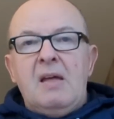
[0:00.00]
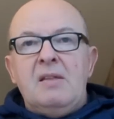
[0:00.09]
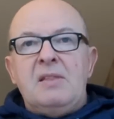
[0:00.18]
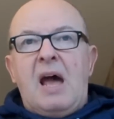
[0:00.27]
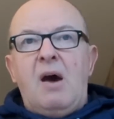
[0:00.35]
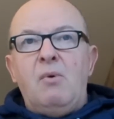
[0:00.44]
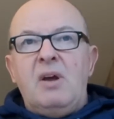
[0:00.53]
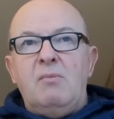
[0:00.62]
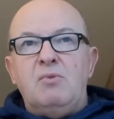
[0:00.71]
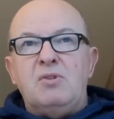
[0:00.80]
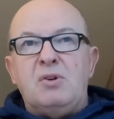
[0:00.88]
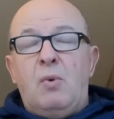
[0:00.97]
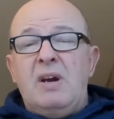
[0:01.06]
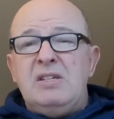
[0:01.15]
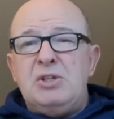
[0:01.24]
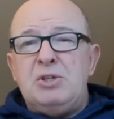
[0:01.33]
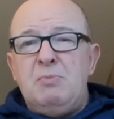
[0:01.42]
Now, it was
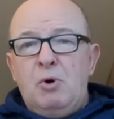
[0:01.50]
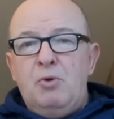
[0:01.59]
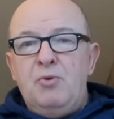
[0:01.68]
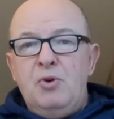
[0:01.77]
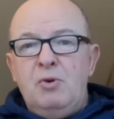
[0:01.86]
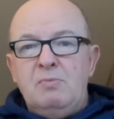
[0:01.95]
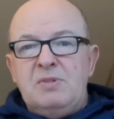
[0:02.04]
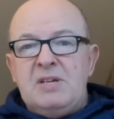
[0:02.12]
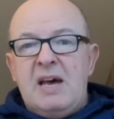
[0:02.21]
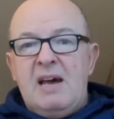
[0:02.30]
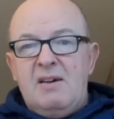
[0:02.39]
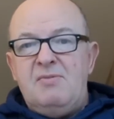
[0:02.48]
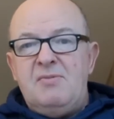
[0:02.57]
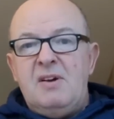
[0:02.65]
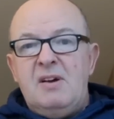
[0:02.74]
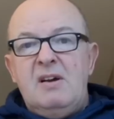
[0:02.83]
quite a small room to have